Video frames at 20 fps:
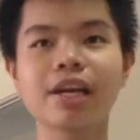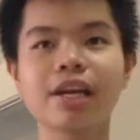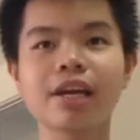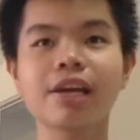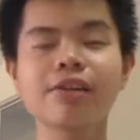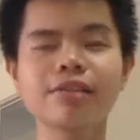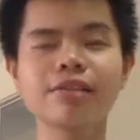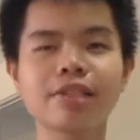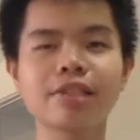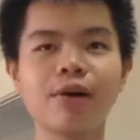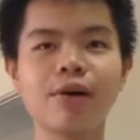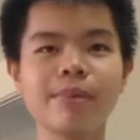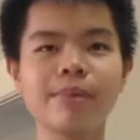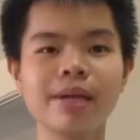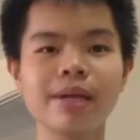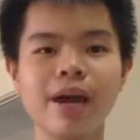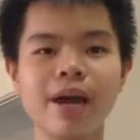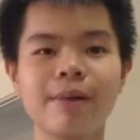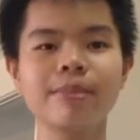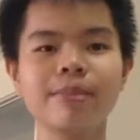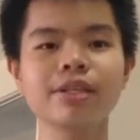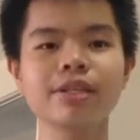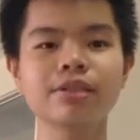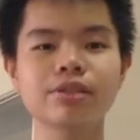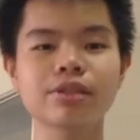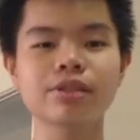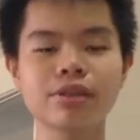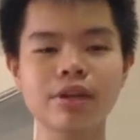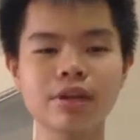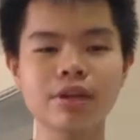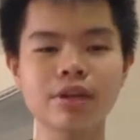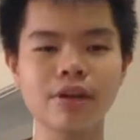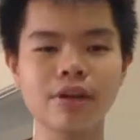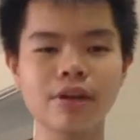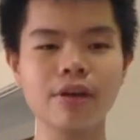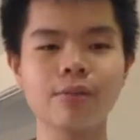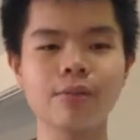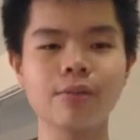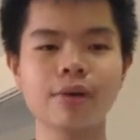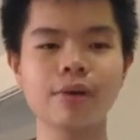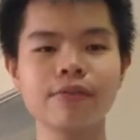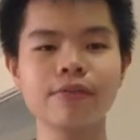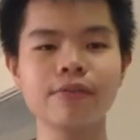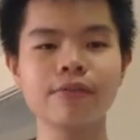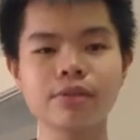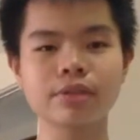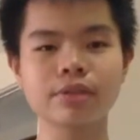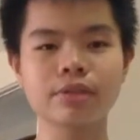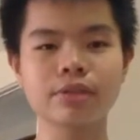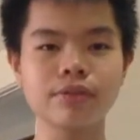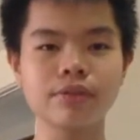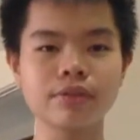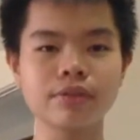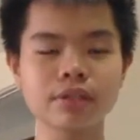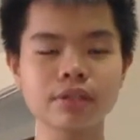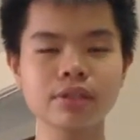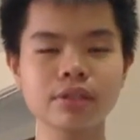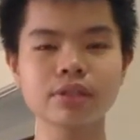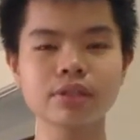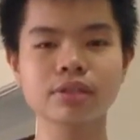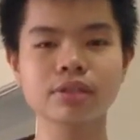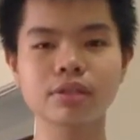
can you tell me how many sugar are there in one of your serving?